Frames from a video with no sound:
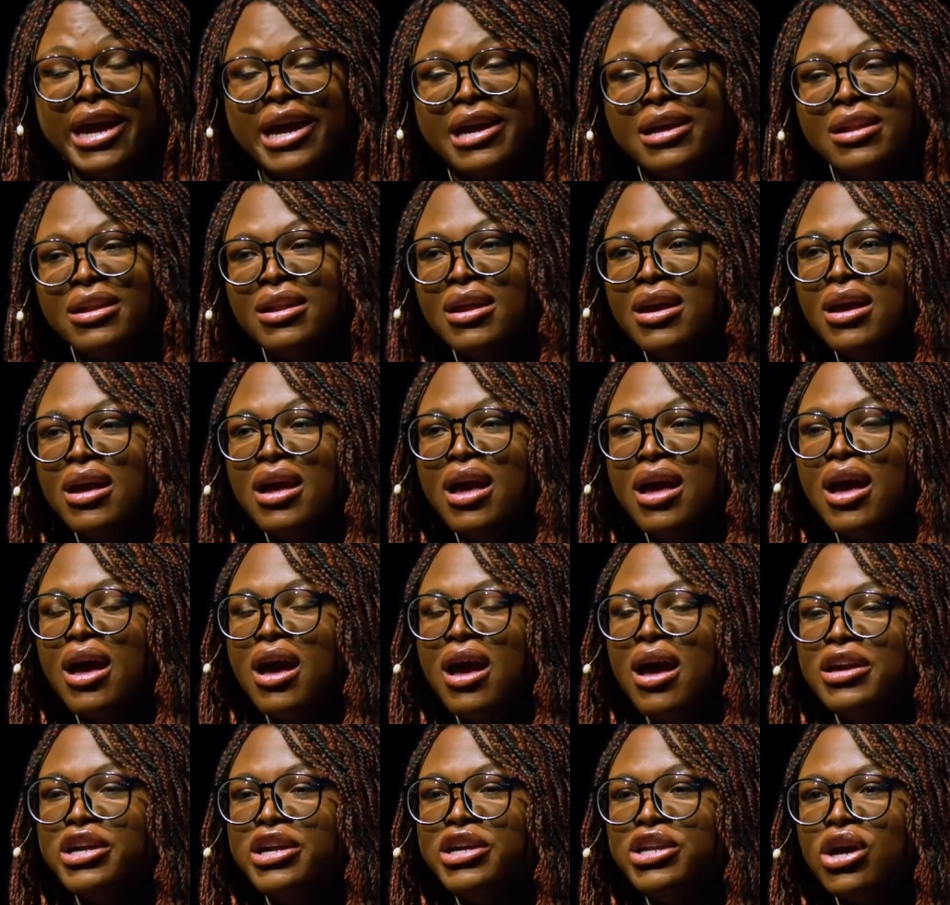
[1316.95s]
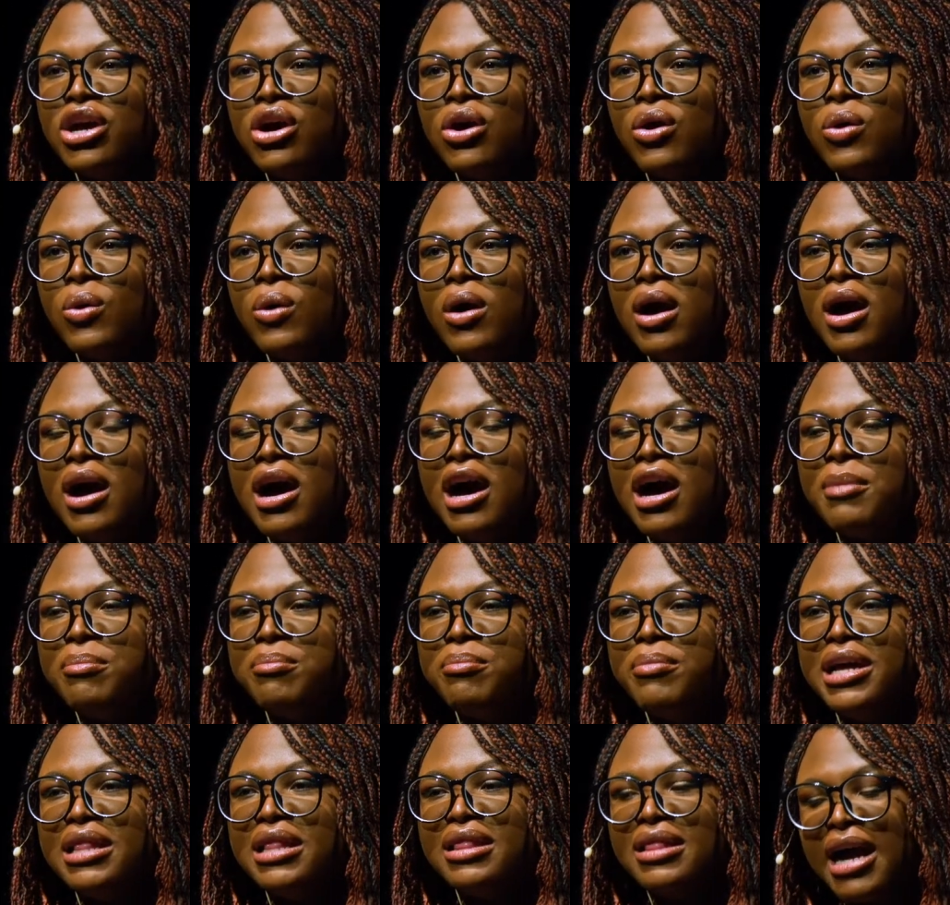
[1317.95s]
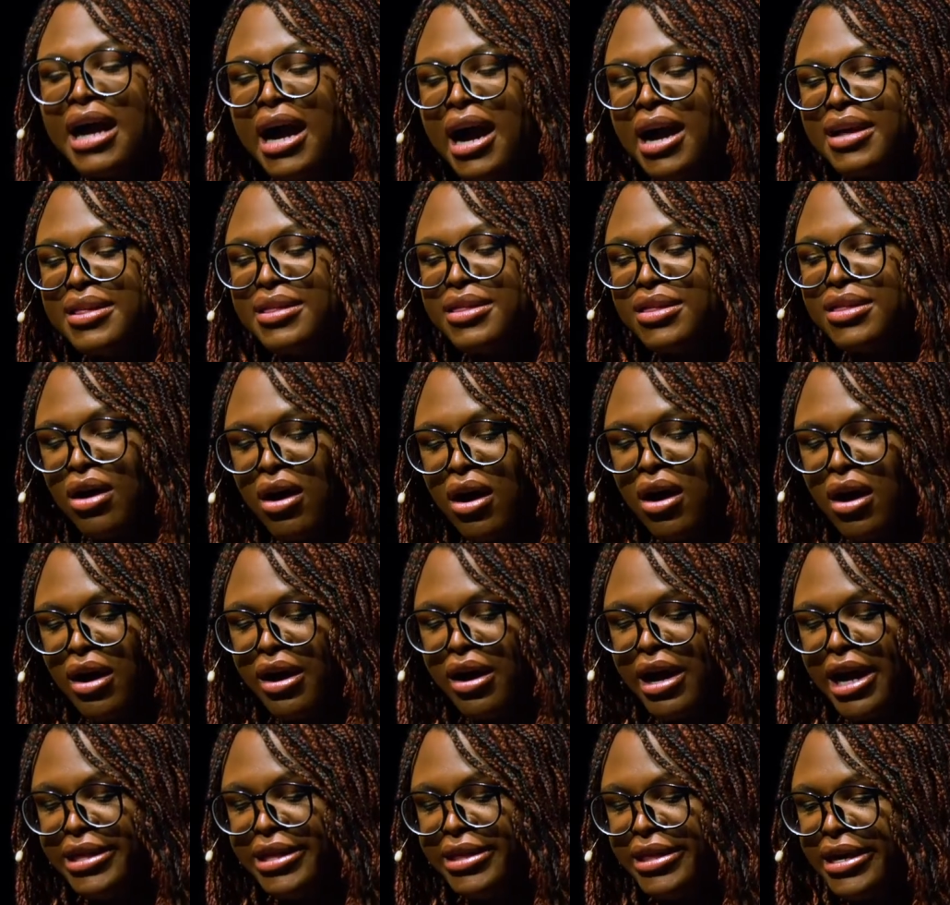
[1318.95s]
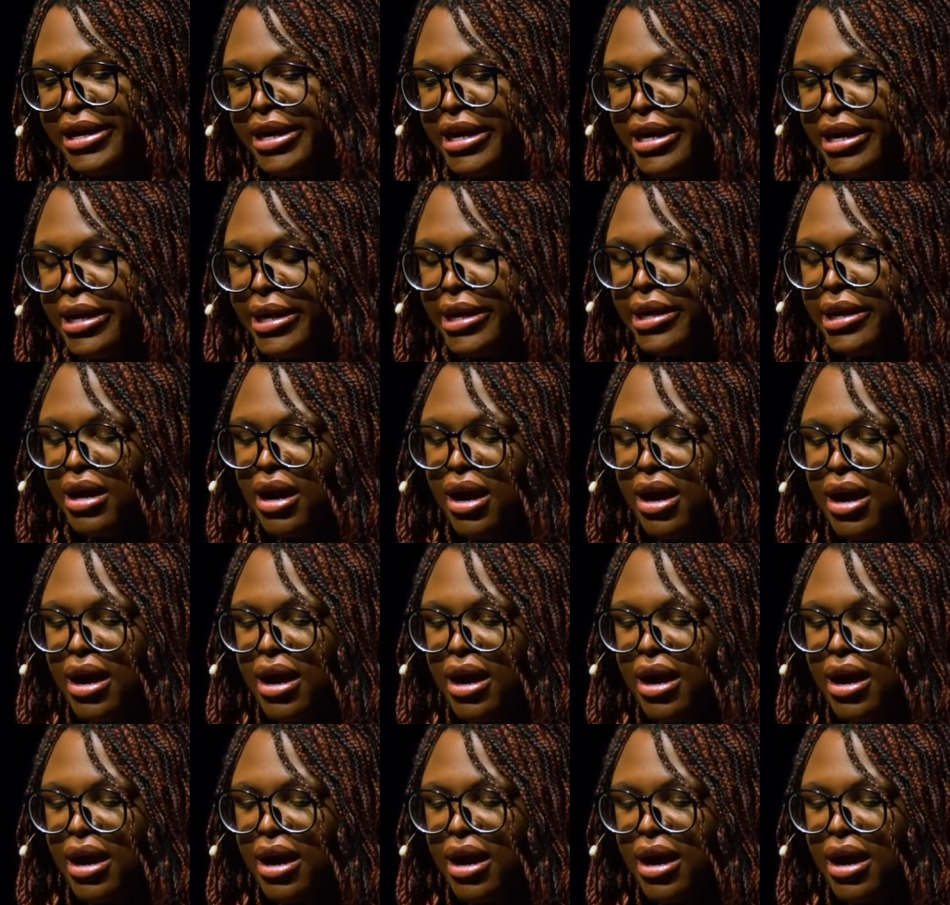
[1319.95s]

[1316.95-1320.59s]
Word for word: And, you know, my last talk I did,